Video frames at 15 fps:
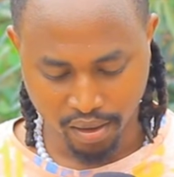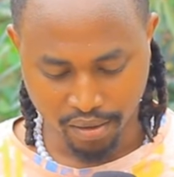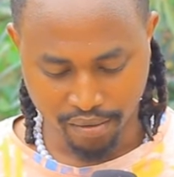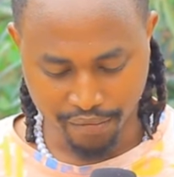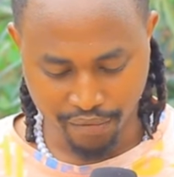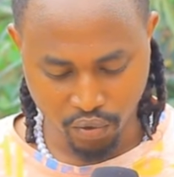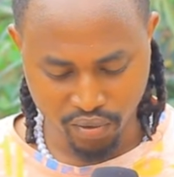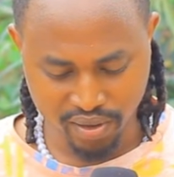
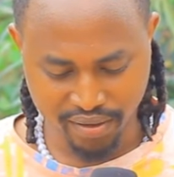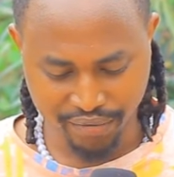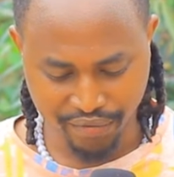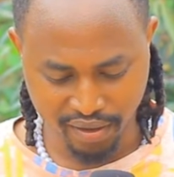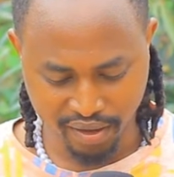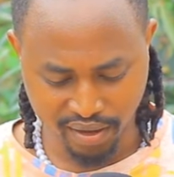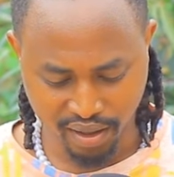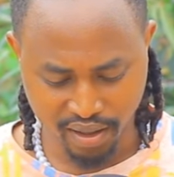views
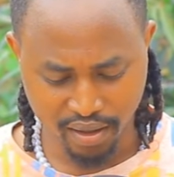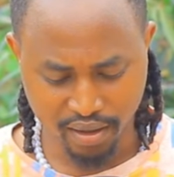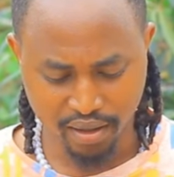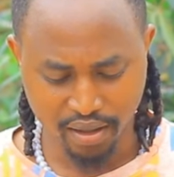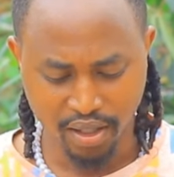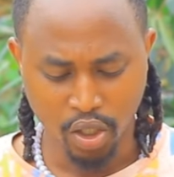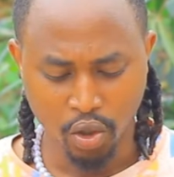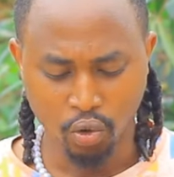ifite
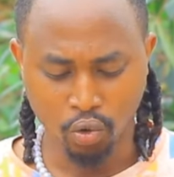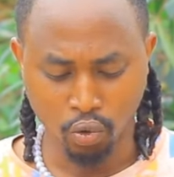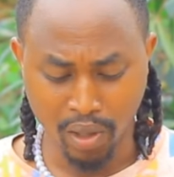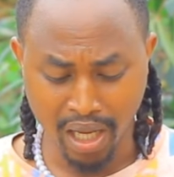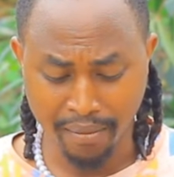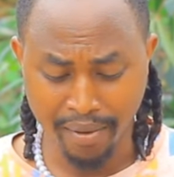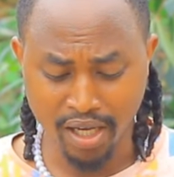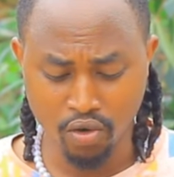
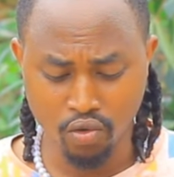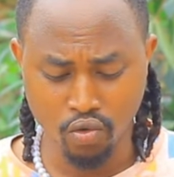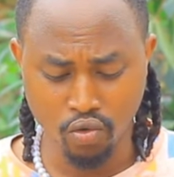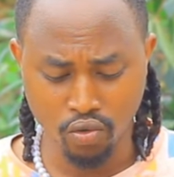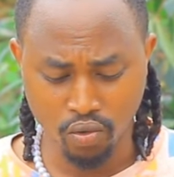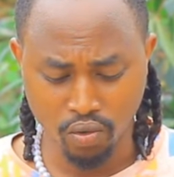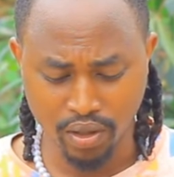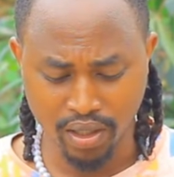turebe ni
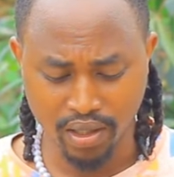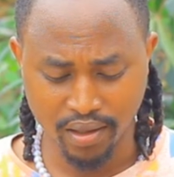inkuru